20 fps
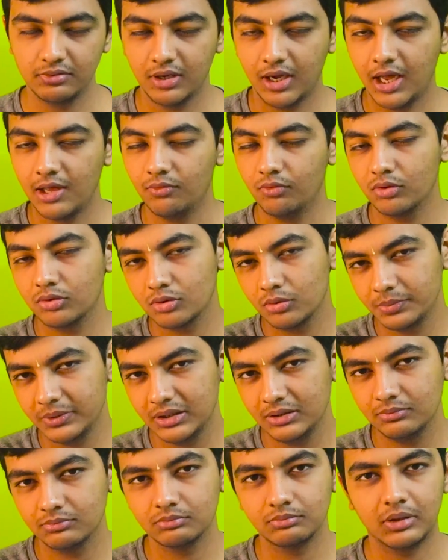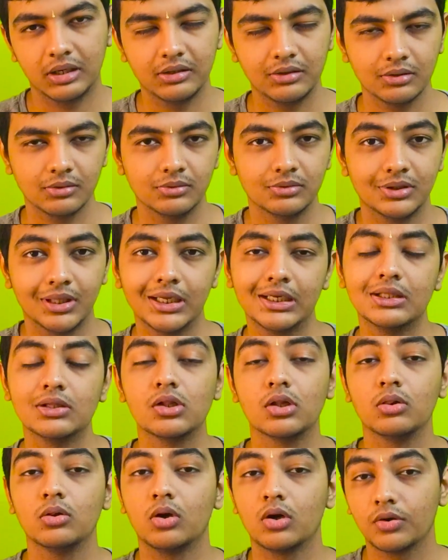I was hoping, but there is a
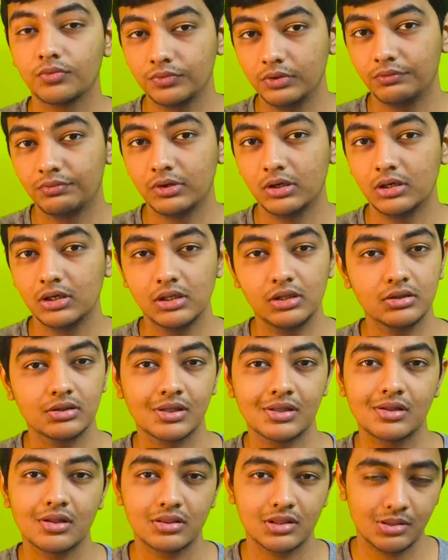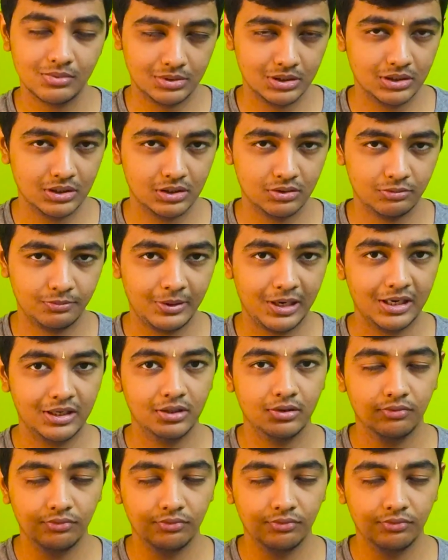lot of different things that the Samsung is planning